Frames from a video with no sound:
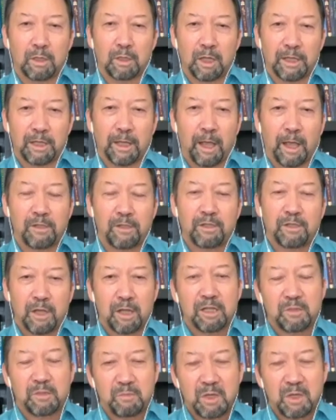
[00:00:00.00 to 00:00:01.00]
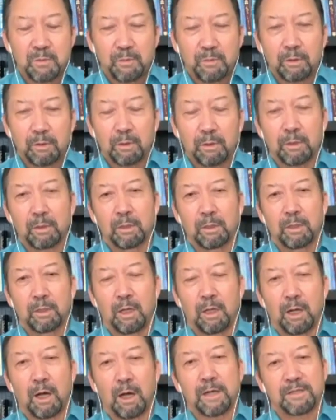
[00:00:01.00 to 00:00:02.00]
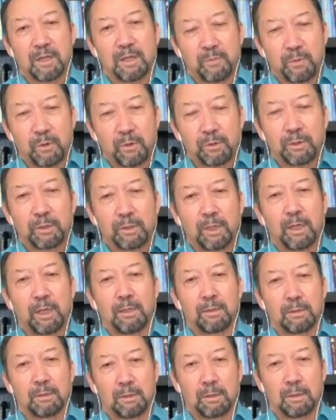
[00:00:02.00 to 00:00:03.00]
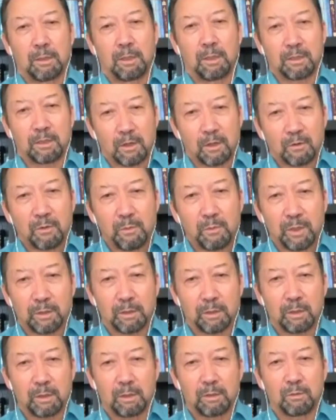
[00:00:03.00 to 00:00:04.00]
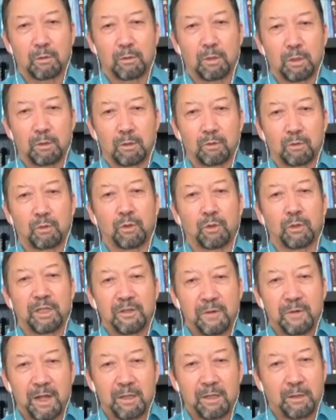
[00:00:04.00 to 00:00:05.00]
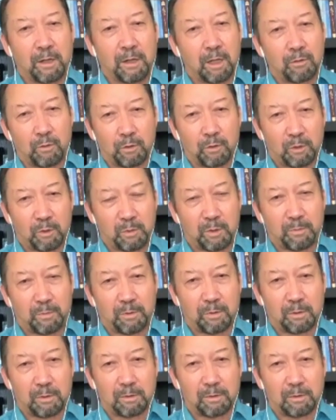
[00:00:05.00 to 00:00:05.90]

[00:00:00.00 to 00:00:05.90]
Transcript: Han Chinese people are supporting the government to eradicate Uyghur people.